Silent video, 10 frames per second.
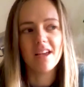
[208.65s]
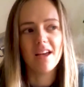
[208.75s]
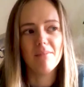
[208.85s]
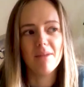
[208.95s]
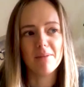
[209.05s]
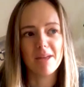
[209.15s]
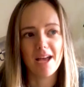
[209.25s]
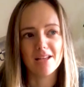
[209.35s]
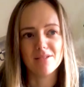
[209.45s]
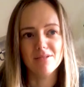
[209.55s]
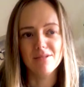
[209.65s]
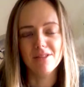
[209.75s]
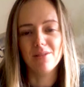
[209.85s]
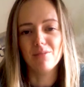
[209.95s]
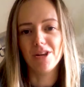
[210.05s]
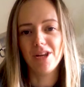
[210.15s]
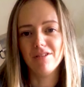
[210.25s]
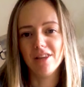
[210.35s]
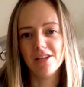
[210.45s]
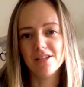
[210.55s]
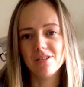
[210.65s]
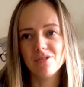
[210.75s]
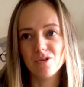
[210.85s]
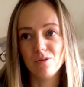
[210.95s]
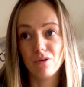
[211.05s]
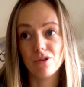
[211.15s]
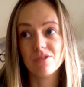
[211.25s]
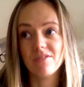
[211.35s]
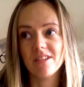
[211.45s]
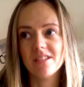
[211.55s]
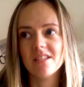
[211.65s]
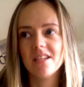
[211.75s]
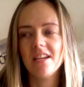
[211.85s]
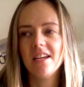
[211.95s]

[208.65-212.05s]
uh, Mike McCastle, and then one here in London, Joel Proskovitz.